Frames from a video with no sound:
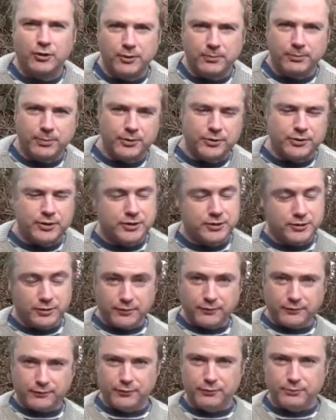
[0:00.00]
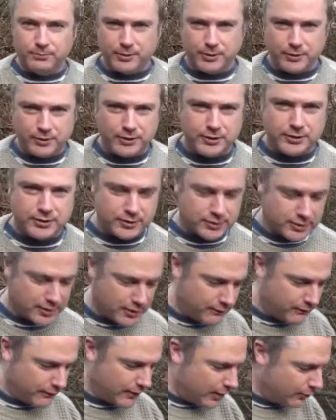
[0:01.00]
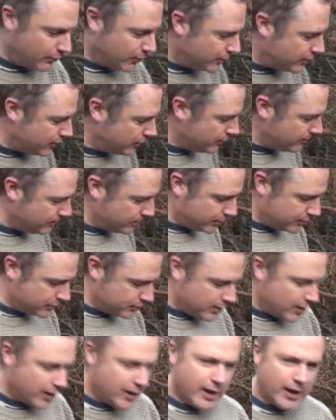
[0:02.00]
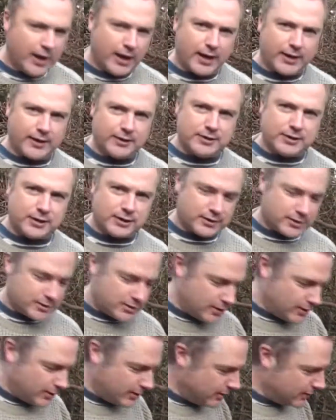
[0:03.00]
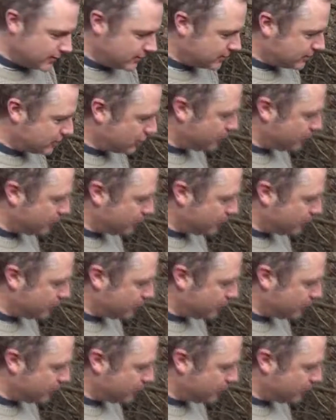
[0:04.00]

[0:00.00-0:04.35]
currant bush. It's not a fruit bush, it's just a flowering currant bush, and as you can see it's